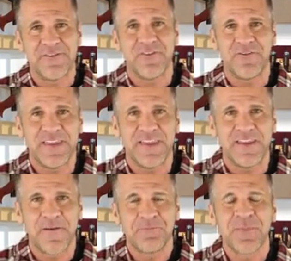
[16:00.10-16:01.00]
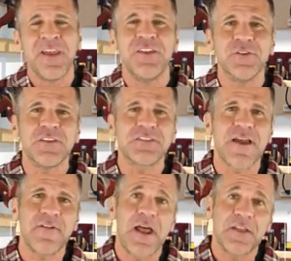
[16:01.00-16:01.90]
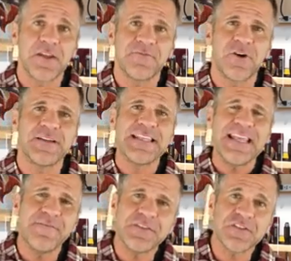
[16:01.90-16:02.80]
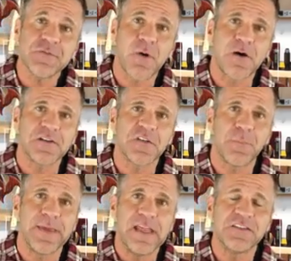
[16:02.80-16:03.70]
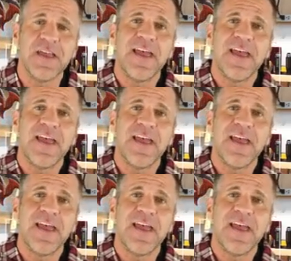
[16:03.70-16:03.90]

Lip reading: feet. You'll discover how to convert even the smallest space